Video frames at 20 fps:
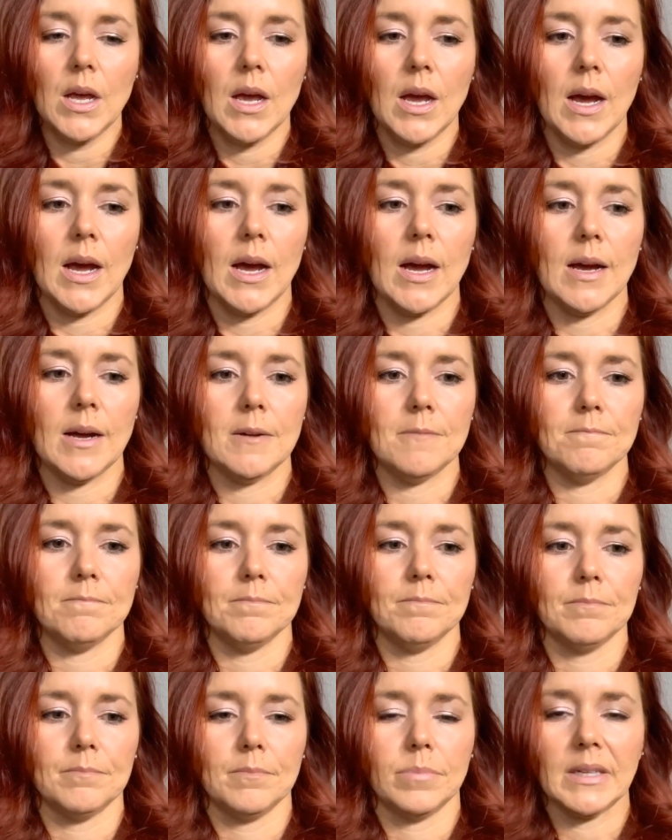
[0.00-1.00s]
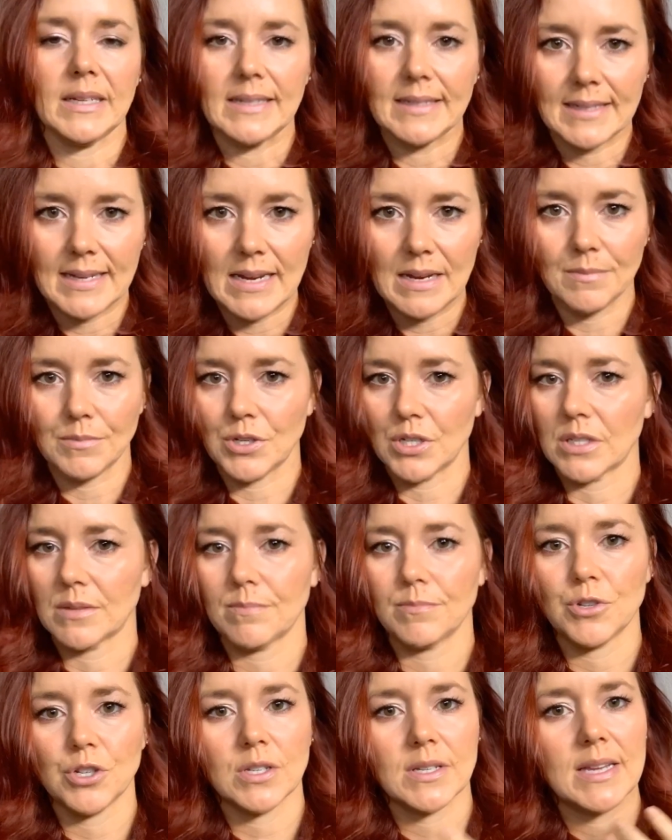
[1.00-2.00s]
Um, please keep,
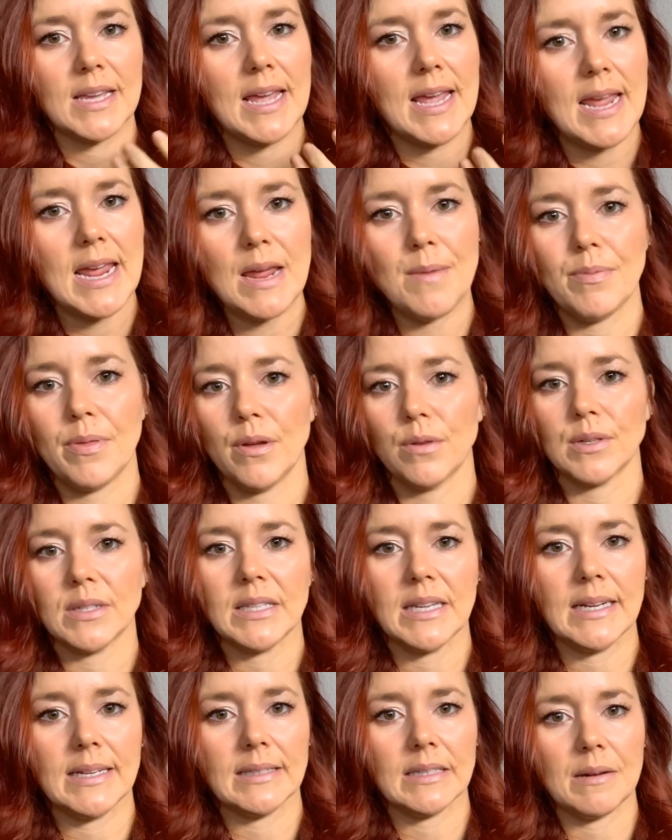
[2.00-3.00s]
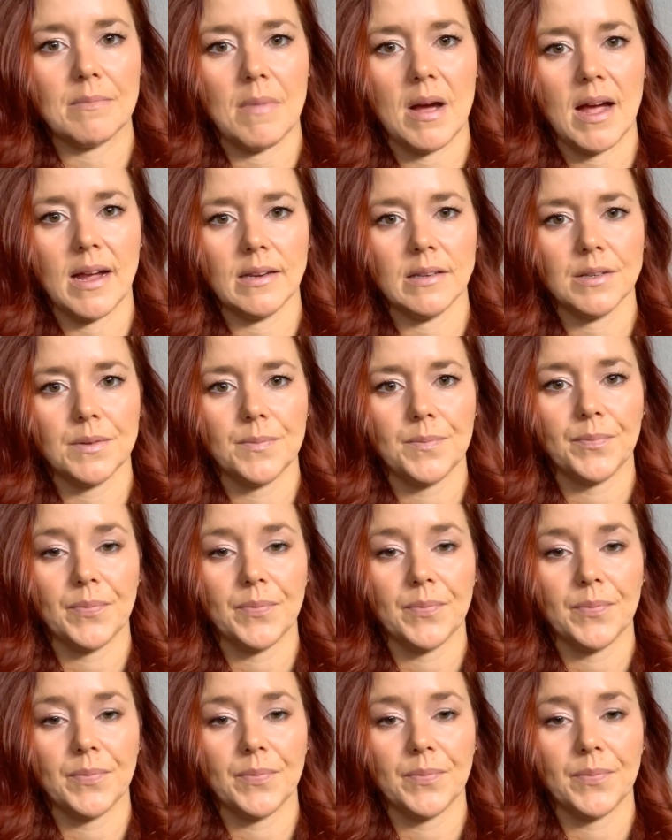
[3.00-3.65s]
just, just keep those things in mind.